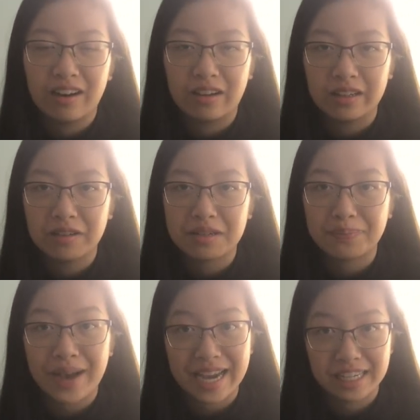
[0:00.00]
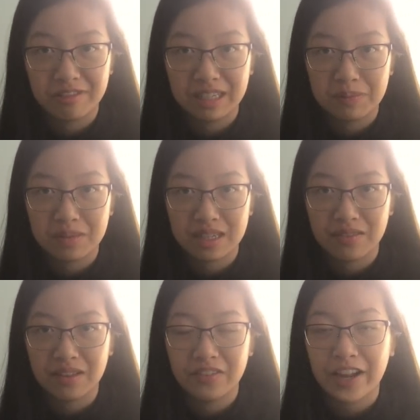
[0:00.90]
all those bad dreams
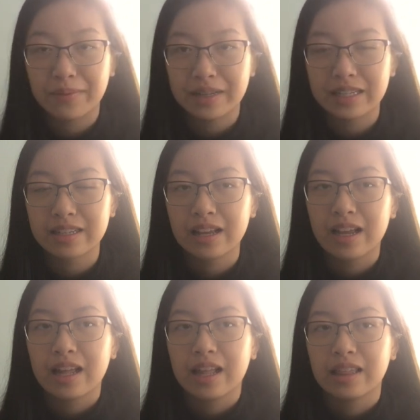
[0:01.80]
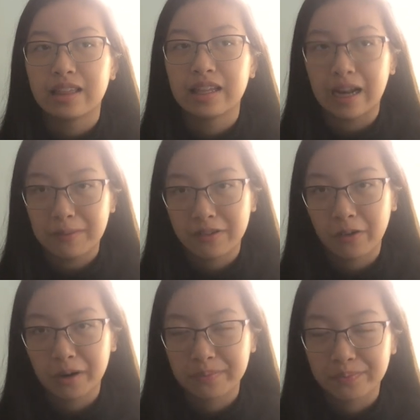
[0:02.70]
of the famines the night
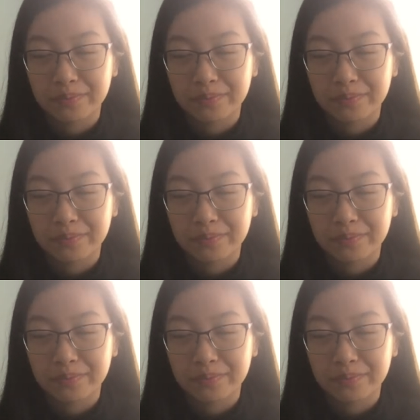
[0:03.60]
before.